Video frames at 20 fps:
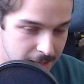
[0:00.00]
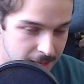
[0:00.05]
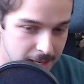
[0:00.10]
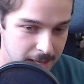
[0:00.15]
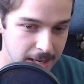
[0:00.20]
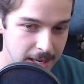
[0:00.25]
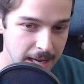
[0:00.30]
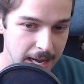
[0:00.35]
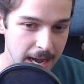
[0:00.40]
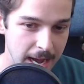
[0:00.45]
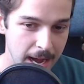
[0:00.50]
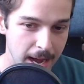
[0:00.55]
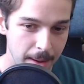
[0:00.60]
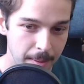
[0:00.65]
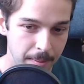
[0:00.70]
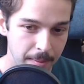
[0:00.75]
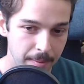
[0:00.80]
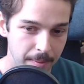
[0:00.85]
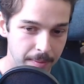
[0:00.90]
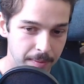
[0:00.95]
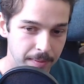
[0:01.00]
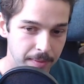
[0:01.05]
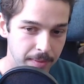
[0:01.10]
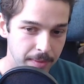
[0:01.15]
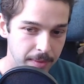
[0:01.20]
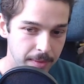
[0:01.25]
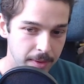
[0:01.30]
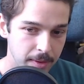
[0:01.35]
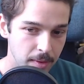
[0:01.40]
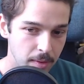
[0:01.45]

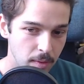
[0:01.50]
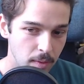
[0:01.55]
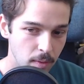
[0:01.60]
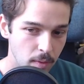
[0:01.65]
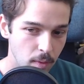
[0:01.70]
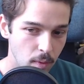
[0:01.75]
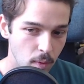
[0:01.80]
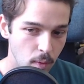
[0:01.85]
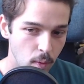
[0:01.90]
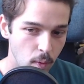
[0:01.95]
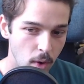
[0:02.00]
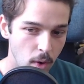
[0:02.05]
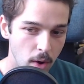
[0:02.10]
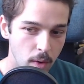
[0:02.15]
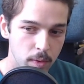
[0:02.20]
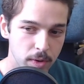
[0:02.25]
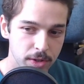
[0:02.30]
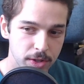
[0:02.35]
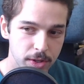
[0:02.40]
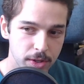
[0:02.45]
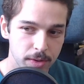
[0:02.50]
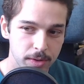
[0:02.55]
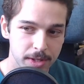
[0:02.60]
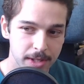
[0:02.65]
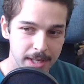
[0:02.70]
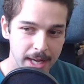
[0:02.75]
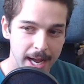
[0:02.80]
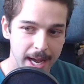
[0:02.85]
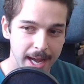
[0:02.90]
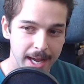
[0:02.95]
What would you
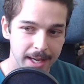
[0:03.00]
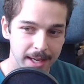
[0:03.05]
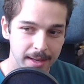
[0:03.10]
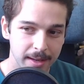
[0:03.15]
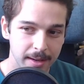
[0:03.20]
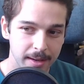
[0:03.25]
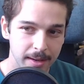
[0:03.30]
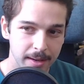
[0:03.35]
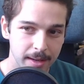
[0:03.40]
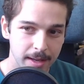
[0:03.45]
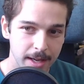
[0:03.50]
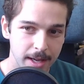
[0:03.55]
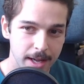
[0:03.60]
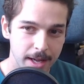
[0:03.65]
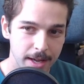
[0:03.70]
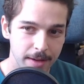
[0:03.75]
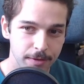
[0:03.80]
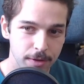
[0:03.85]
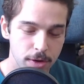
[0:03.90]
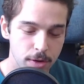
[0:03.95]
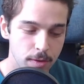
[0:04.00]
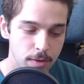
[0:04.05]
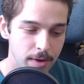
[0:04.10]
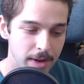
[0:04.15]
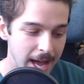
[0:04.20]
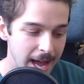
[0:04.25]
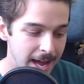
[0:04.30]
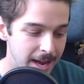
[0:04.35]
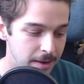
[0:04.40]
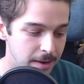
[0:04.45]
say, if you
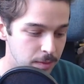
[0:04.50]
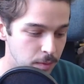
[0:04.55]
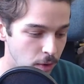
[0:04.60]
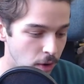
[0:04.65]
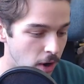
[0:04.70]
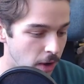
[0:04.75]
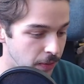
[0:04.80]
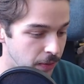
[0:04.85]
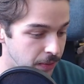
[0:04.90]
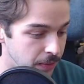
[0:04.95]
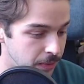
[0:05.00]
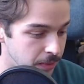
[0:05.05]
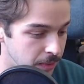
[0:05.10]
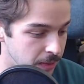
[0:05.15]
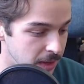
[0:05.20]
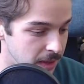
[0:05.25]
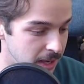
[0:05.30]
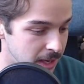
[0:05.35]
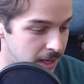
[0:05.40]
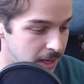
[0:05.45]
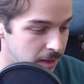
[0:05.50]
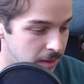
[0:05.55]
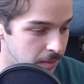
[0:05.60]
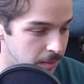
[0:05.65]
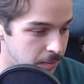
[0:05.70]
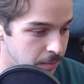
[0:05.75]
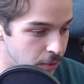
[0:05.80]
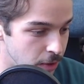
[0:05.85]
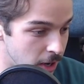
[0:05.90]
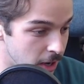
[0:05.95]
were on the
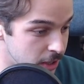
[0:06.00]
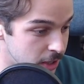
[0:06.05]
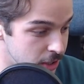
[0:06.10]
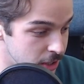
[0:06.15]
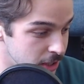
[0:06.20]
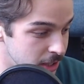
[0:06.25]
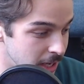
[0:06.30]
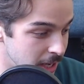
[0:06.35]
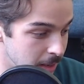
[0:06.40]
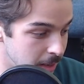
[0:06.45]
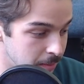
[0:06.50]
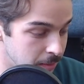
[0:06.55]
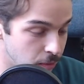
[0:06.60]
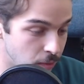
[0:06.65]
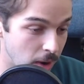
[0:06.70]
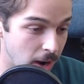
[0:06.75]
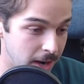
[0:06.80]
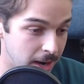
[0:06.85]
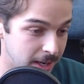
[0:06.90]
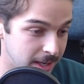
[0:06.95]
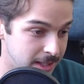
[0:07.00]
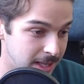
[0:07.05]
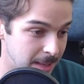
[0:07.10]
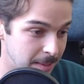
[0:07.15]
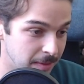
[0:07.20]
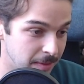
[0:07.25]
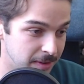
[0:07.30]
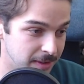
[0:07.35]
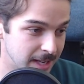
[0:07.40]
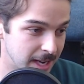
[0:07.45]
production team, the writing team of
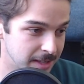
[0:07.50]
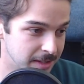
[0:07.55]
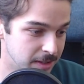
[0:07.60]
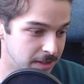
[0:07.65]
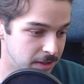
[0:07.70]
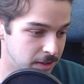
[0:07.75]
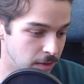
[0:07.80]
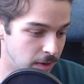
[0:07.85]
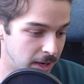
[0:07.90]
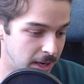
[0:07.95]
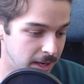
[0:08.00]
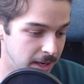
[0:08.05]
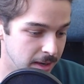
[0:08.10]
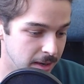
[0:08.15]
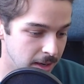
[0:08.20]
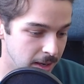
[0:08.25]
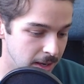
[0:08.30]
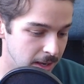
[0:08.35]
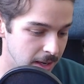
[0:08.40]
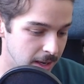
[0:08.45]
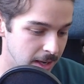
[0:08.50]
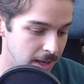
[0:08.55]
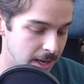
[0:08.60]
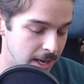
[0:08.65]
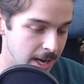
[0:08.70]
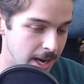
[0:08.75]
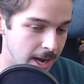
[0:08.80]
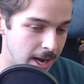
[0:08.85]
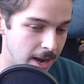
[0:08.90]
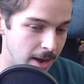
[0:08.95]
Assassin's Creed,
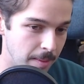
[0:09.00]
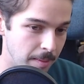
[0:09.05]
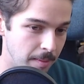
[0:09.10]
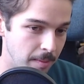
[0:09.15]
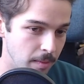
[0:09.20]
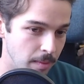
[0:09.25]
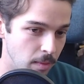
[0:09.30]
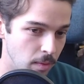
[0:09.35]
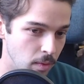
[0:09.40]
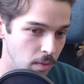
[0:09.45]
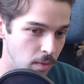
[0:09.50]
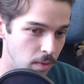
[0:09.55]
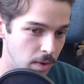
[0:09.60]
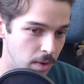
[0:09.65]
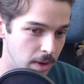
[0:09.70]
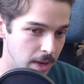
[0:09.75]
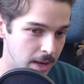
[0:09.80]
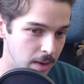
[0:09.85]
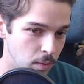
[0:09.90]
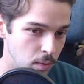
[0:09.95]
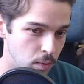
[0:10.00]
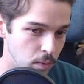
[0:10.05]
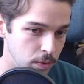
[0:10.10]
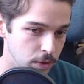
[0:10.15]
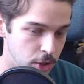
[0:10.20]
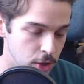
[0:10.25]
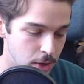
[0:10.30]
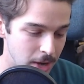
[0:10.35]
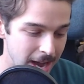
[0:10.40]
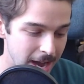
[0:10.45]
do
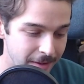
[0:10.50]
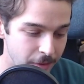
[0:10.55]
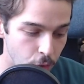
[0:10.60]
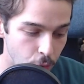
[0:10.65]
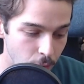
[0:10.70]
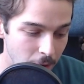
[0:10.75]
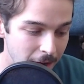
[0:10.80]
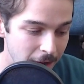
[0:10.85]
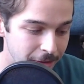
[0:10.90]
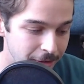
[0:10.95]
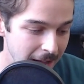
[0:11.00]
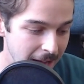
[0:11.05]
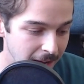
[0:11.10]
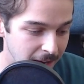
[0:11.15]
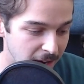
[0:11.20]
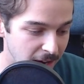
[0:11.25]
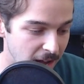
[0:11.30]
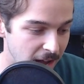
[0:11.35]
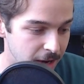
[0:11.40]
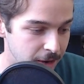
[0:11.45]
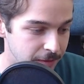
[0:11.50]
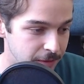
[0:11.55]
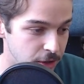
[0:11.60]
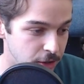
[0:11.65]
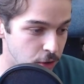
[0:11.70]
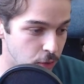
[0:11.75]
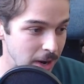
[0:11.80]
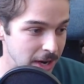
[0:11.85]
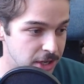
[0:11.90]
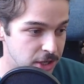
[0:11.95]
you have a rough outline of the
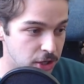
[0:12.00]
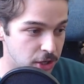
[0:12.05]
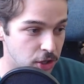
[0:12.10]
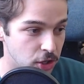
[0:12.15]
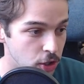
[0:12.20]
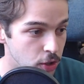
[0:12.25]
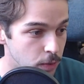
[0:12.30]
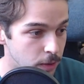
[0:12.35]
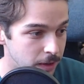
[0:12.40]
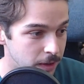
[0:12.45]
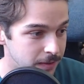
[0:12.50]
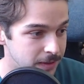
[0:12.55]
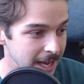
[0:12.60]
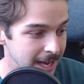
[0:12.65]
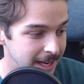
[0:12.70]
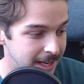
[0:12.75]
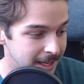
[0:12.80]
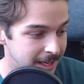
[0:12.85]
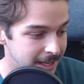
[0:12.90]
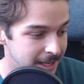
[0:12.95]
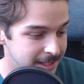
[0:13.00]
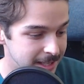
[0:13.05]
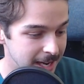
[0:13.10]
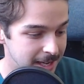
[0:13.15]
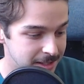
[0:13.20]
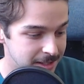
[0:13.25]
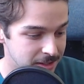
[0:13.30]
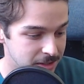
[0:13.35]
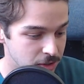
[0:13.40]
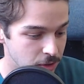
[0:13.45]
direction you would have 100%. Taken
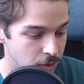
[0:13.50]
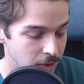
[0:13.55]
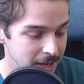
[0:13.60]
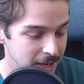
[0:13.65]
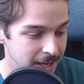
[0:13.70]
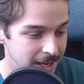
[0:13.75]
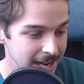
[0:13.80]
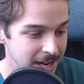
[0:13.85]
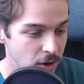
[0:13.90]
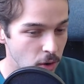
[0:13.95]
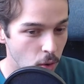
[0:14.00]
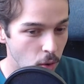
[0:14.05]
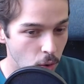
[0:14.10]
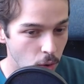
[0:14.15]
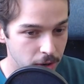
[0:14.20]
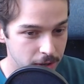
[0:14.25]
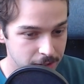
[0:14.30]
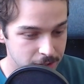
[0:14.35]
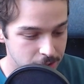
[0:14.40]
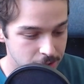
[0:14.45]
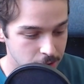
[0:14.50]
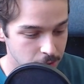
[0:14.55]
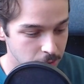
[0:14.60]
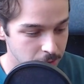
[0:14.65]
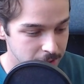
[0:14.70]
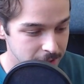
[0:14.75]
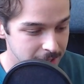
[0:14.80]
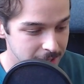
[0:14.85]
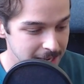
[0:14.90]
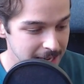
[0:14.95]
Assassin's Creed in order to
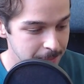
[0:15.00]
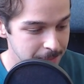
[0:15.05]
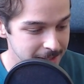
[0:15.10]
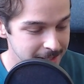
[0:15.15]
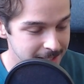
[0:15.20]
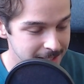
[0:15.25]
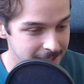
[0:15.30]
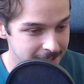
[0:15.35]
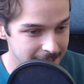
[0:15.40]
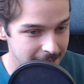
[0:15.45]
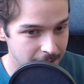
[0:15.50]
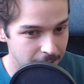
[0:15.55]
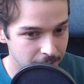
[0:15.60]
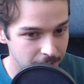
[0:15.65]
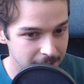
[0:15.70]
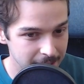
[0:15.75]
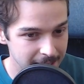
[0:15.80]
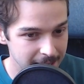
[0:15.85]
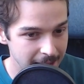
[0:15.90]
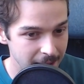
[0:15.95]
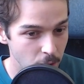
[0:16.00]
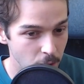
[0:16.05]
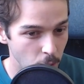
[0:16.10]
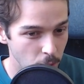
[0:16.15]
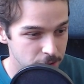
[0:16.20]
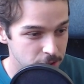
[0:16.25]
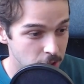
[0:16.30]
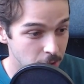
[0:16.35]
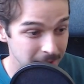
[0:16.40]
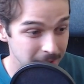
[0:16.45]
keep its integrity and
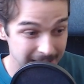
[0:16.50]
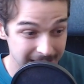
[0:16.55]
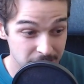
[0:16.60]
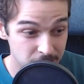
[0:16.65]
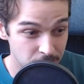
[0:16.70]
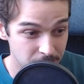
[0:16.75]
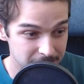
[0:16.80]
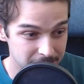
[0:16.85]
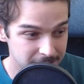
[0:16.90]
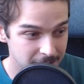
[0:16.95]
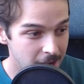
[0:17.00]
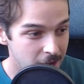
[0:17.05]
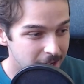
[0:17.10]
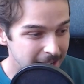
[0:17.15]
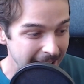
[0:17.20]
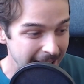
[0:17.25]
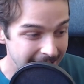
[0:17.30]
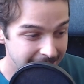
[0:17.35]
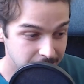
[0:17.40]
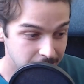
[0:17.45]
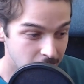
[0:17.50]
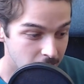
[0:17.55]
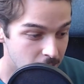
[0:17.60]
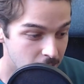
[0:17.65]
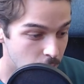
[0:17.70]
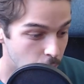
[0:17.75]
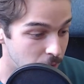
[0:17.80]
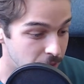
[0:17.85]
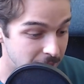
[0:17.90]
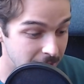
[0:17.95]
also interest?
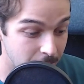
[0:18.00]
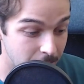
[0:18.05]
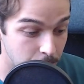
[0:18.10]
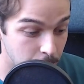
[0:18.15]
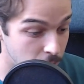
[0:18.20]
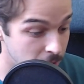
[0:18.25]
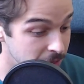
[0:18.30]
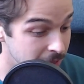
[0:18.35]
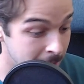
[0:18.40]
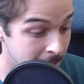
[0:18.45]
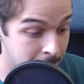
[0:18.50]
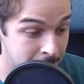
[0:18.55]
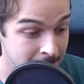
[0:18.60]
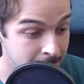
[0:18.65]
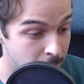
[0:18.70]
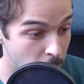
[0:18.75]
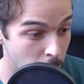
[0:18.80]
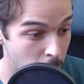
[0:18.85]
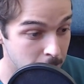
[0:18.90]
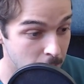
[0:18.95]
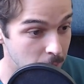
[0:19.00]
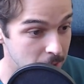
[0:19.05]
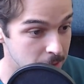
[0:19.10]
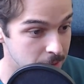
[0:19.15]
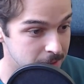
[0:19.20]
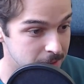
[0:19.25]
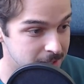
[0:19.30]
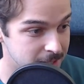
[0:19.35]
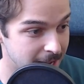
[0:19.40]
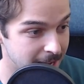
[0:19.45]
Would there be a moment where you would
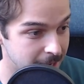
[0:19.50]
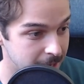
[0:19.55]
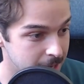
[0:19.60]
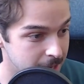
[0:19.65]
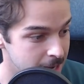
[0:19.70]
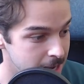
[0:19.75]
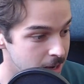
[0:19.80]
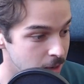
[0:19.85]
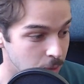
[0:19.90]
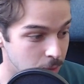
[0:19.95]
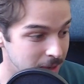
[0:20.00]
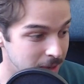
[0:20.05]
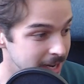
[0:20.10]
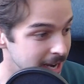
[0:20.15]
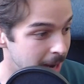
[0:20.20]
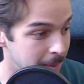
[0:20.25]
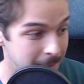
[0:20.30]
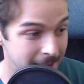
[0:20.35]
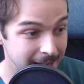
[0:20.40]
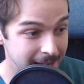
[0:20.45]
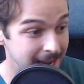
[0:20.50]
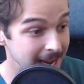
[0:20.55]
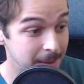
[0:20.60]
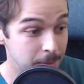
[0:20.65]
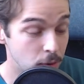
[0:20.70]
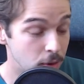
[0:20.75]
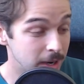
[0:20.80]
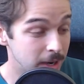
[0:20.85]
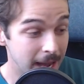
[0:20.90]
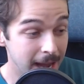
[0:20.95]
say, we can't make any more
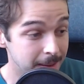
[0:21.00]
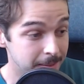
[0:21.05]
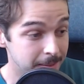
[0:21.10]
games?